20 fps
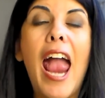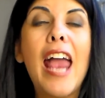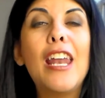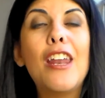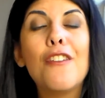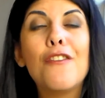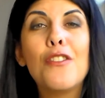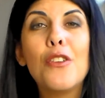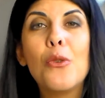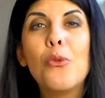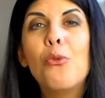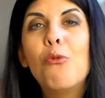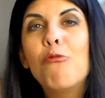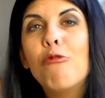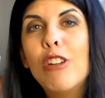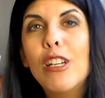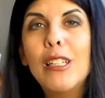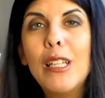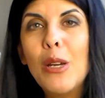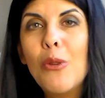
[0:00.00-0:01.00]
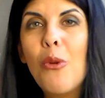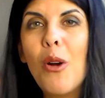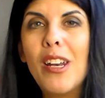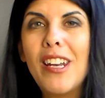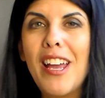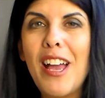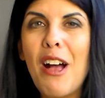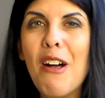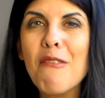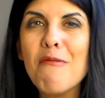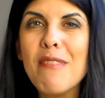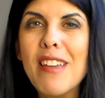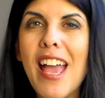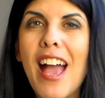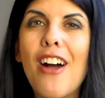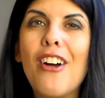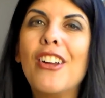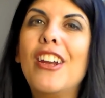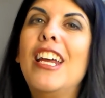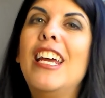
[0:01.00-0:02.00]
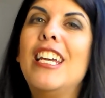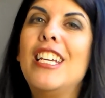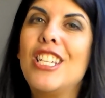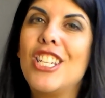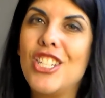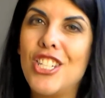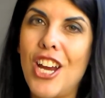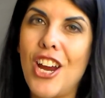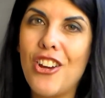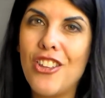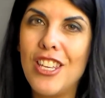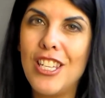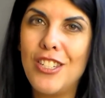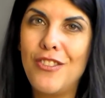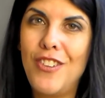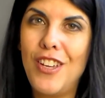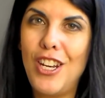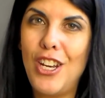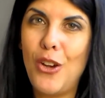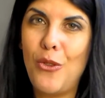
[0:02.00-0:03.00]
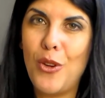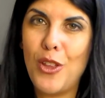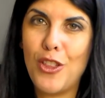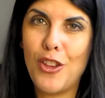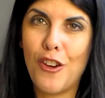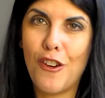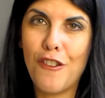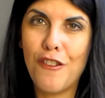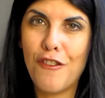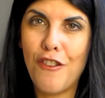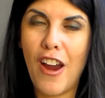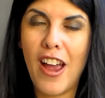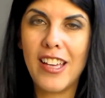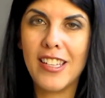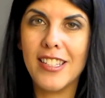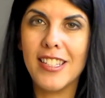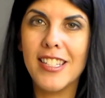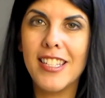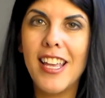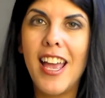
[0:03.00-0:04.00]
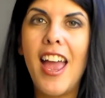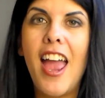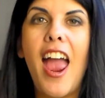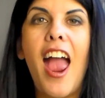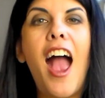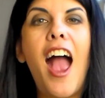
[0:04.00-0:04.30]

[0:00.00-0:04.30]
and if you really want to help me out, share this video with your friends